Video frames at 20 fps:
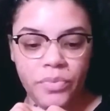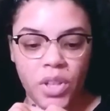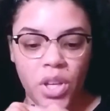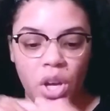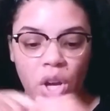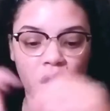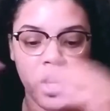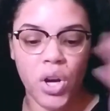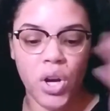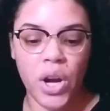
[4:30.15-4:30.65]

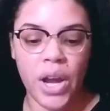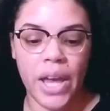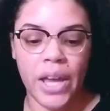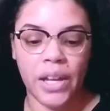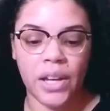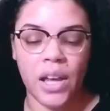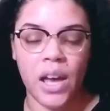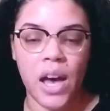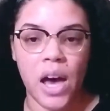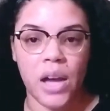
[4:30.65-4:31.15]
her
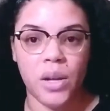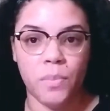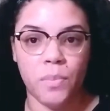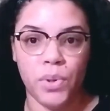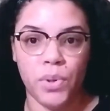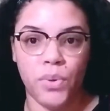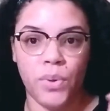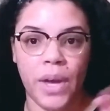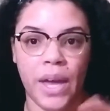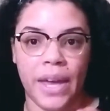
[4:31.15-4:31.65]
and
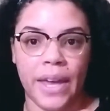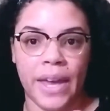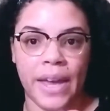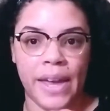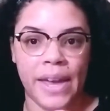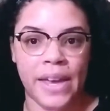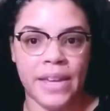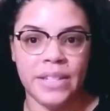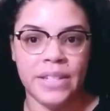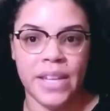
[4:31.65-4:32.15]
Ganabu,
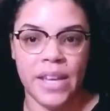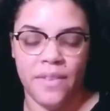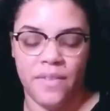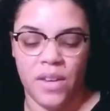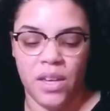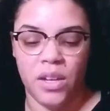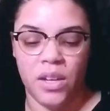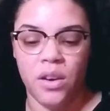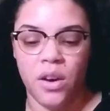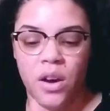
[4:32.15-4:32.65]
aka
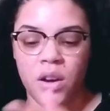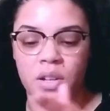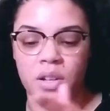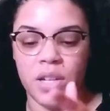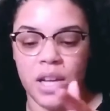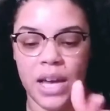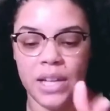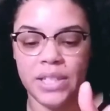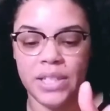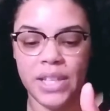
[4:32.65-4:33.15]
David, are
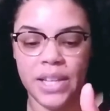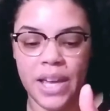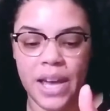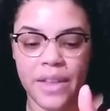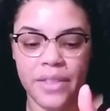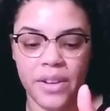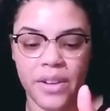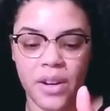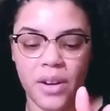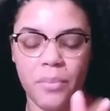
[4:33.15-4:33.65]
not
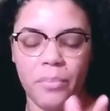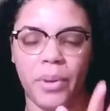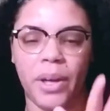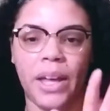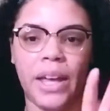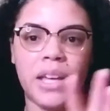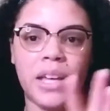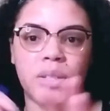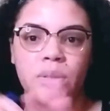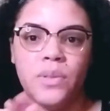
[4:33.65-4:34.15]
together, but
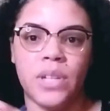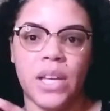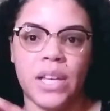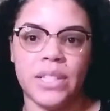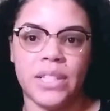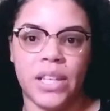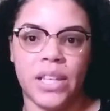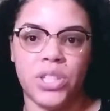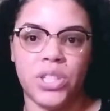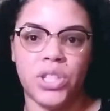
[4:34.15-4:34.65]
Antoinette
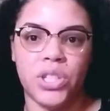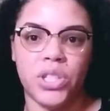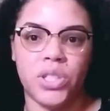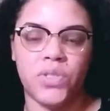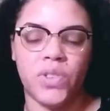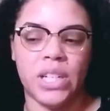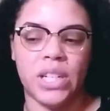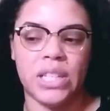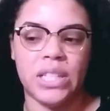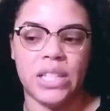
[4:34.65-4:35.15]
said she's
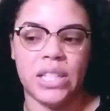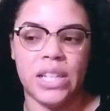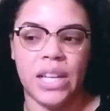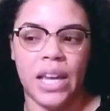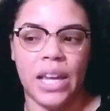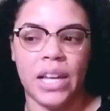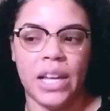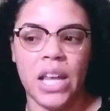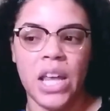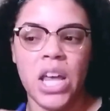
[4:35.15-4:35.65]
ready to date.